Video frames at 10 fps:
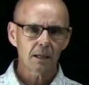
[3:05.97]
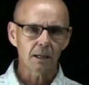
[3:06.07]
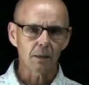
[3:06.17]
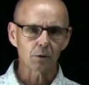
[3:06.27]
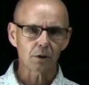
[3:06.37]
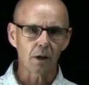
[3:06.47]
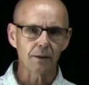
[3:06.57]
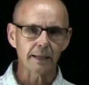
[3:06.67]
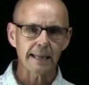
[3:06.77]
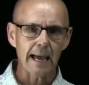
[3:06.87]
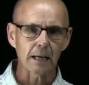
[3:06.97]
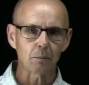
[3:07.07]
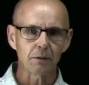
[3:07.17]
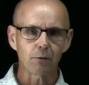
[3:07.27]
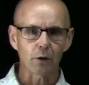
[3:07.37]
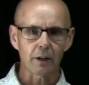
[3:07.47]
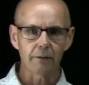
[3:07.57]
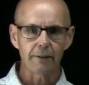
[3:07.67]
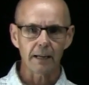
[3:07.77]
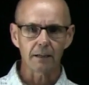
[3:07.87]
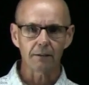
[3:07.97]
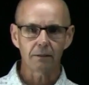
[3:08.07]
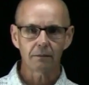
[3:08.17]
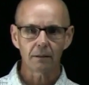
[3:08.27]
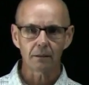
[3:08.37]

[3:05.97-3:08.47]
It was called the Academy for Innovative